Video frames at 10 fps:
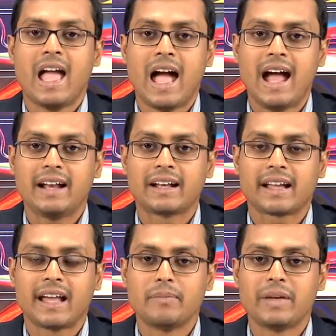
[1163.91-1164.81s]
and
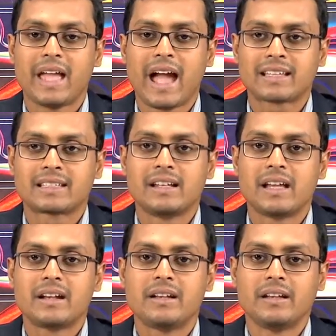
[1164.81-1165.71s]
can be
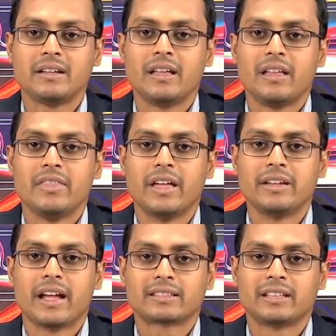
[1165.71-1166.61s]
accelerating the
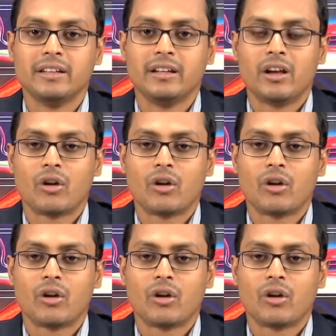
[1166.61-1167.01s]
reaction